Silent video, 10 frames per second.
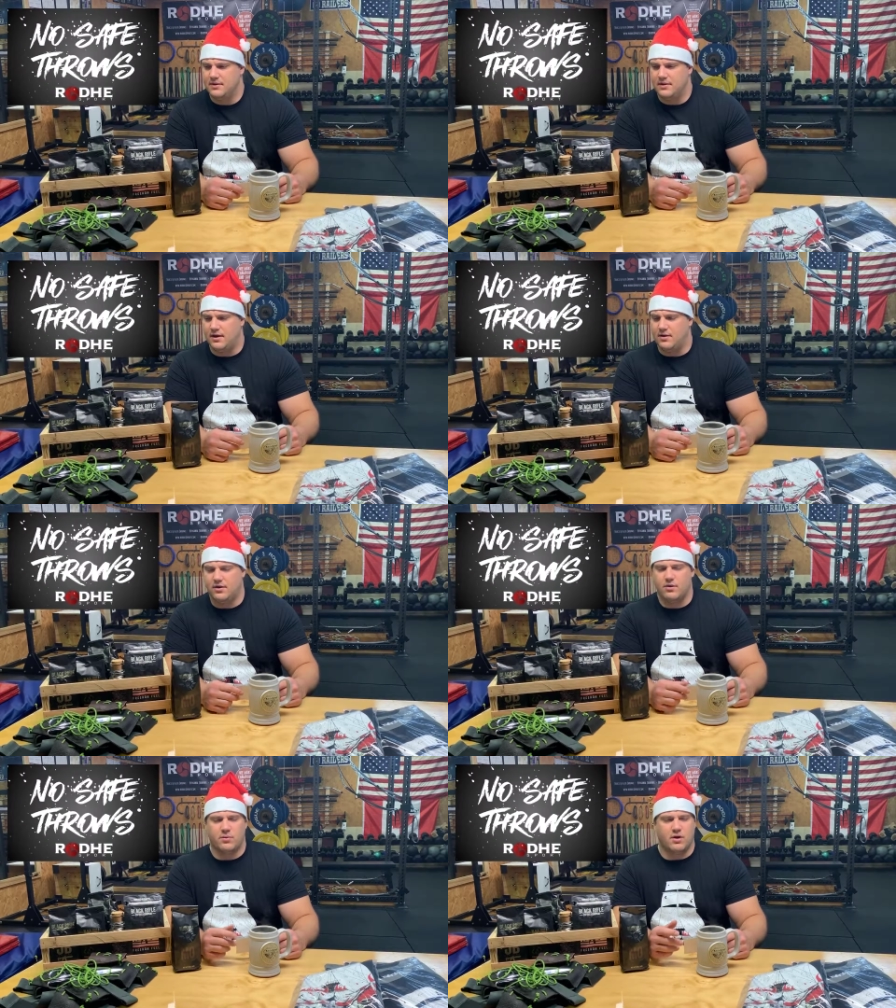
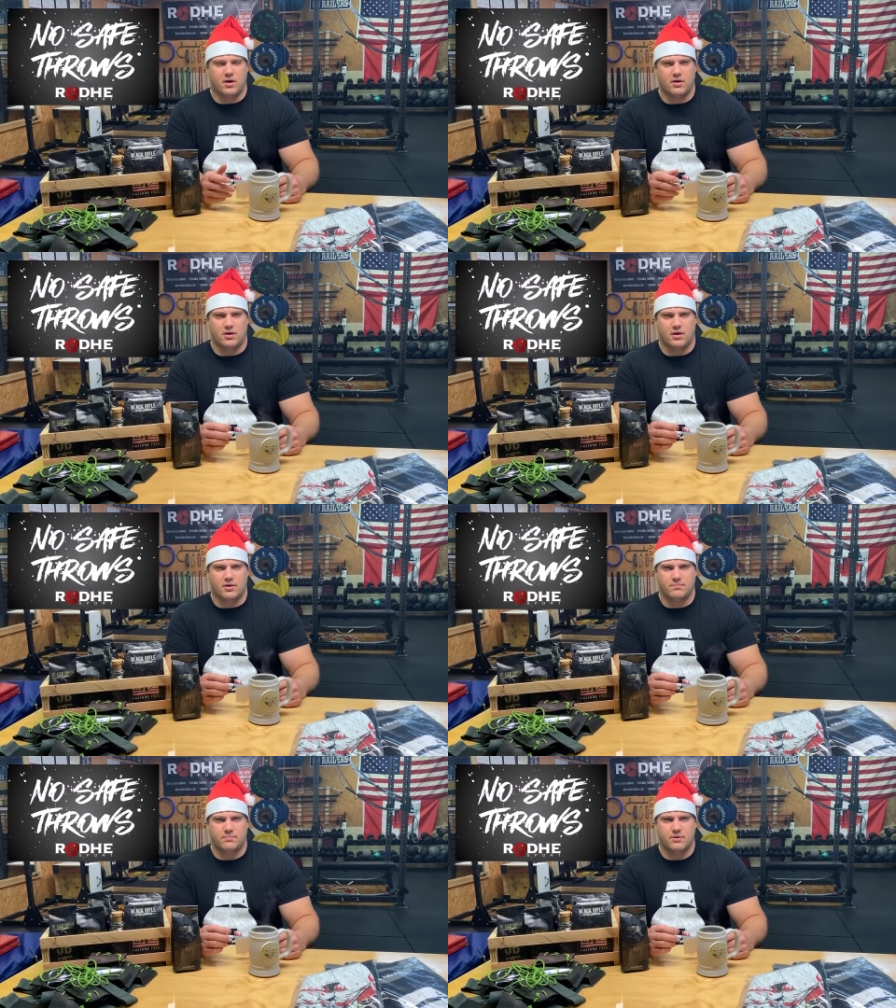another one
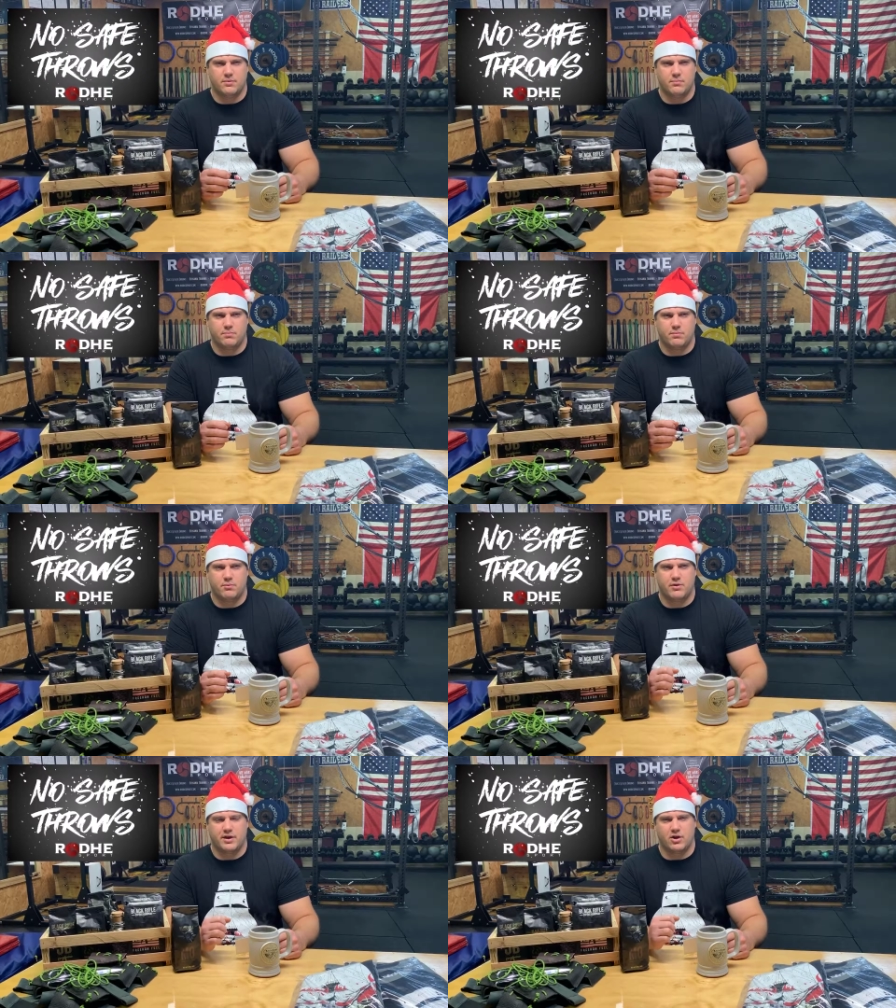are
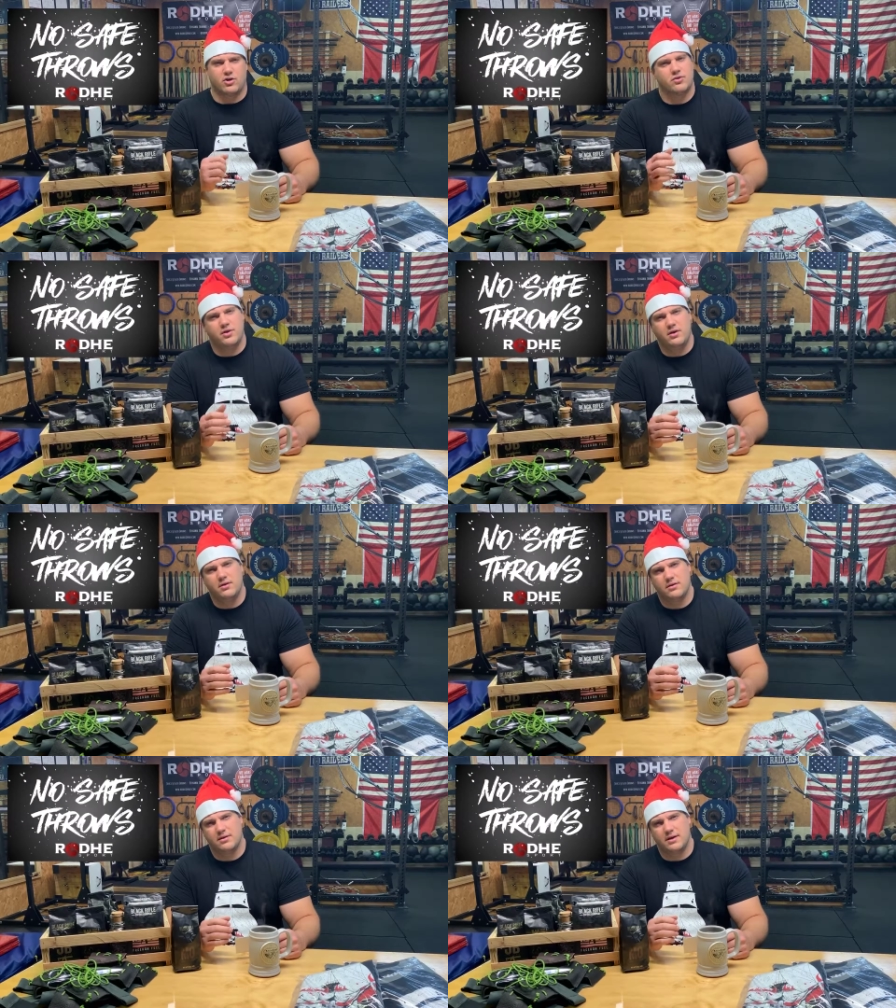more like an earthy
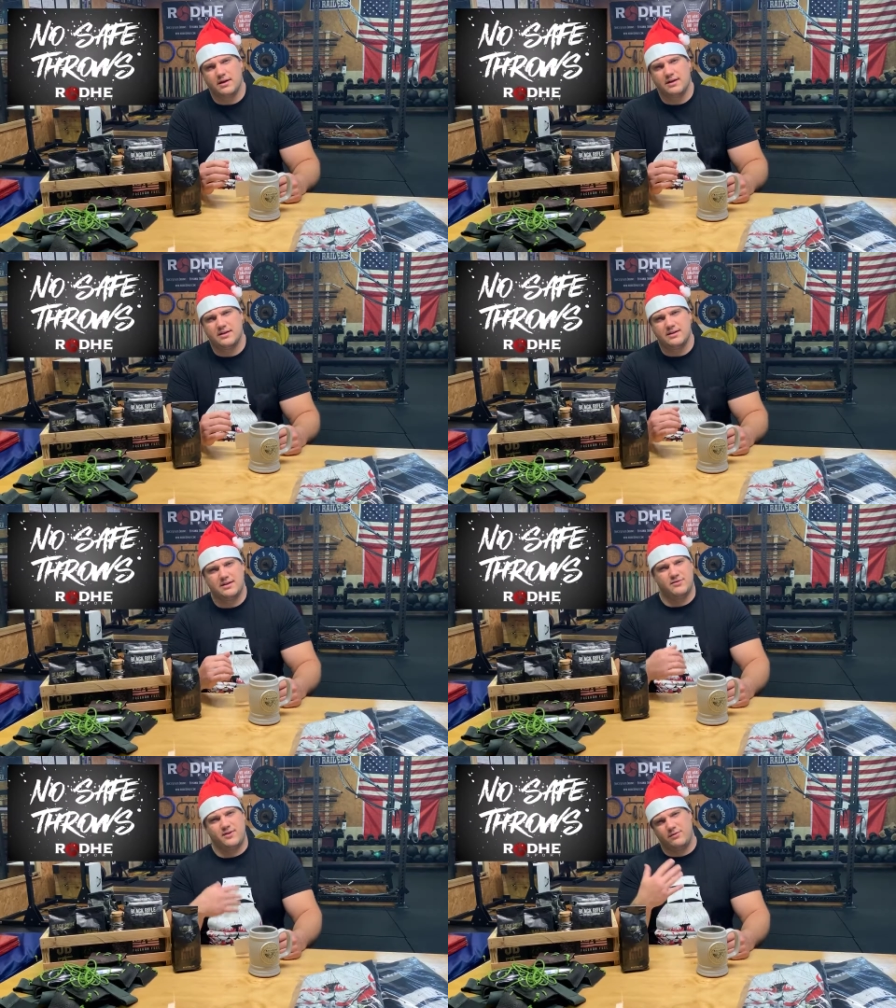
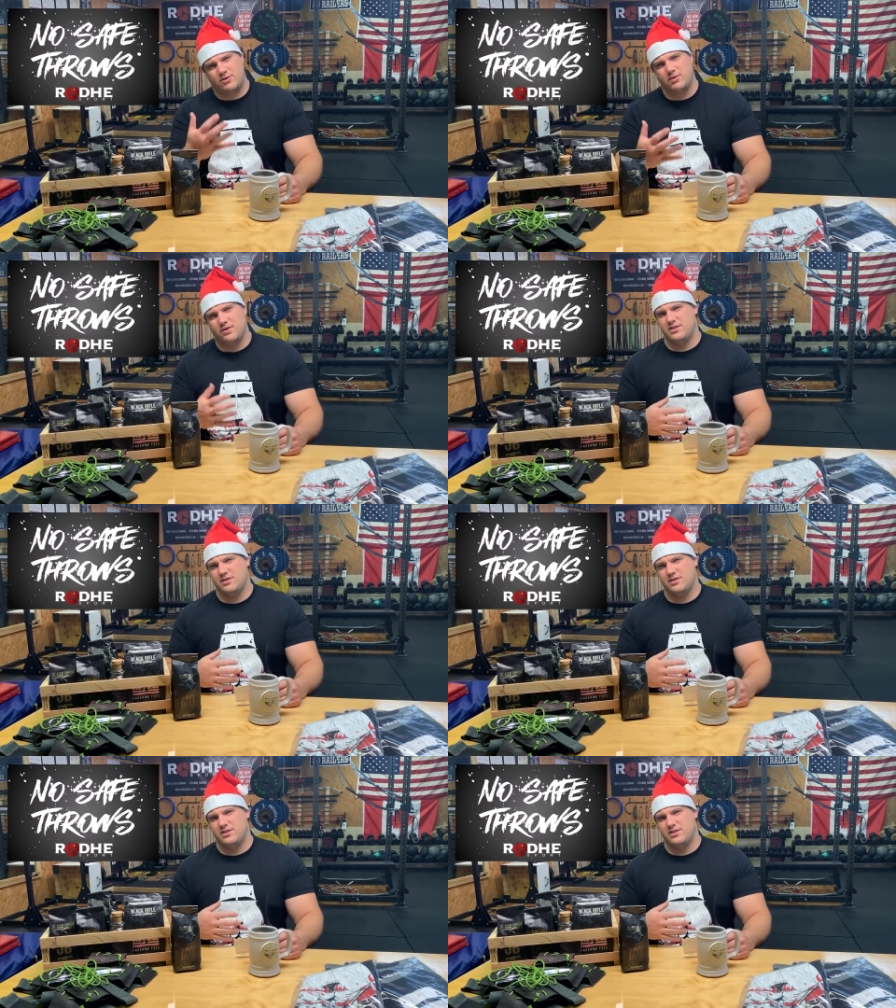flavor to it.